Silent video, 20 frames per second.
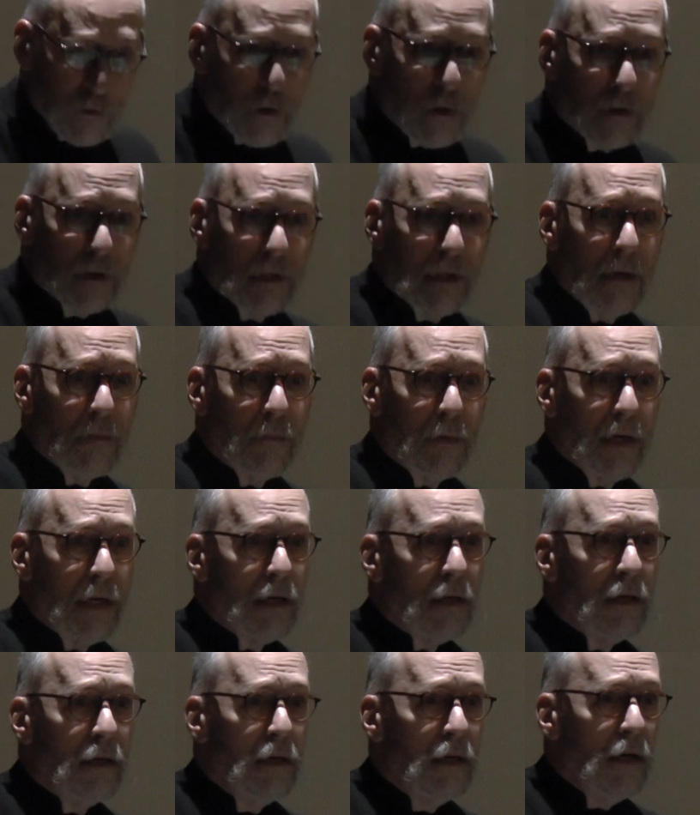learned
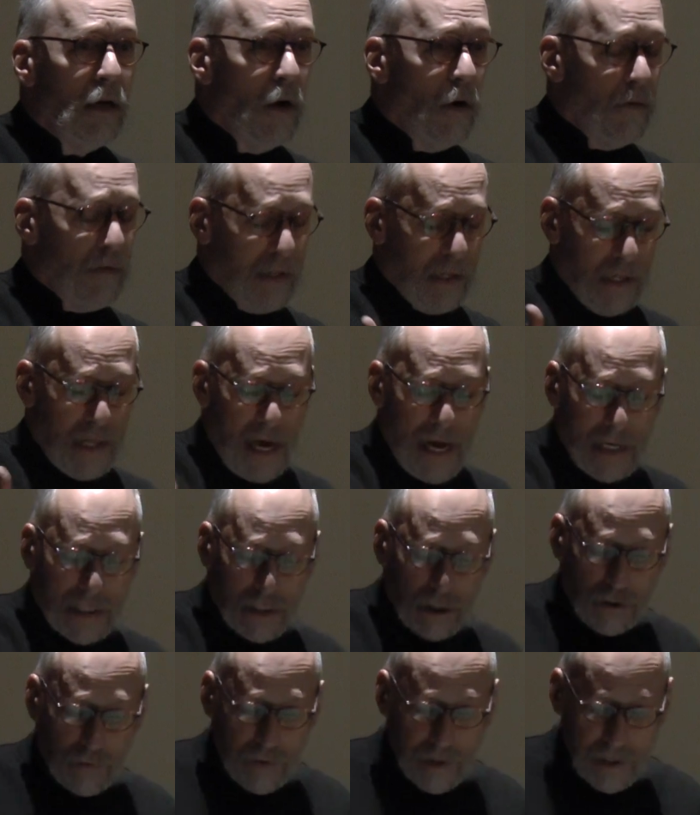something over the
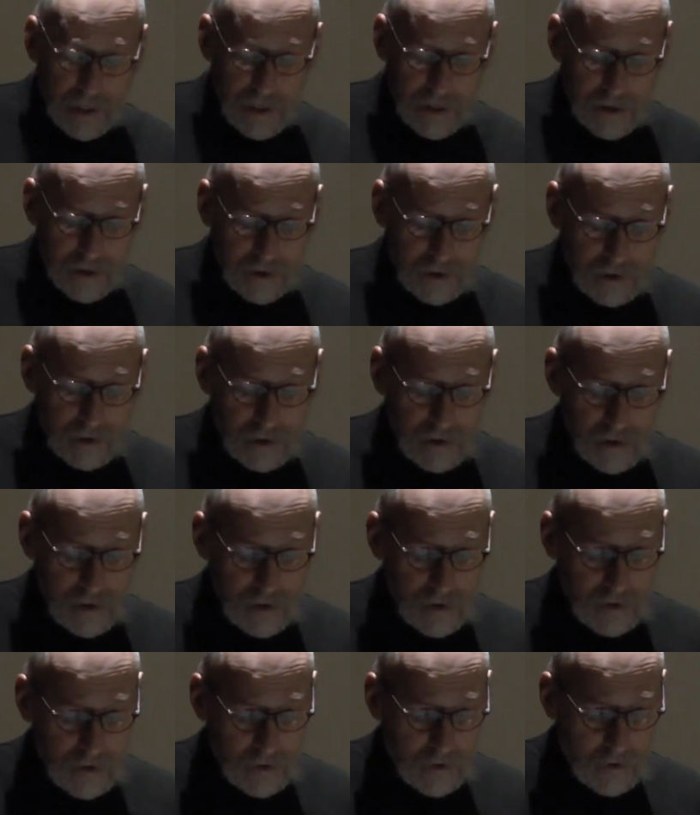last three years.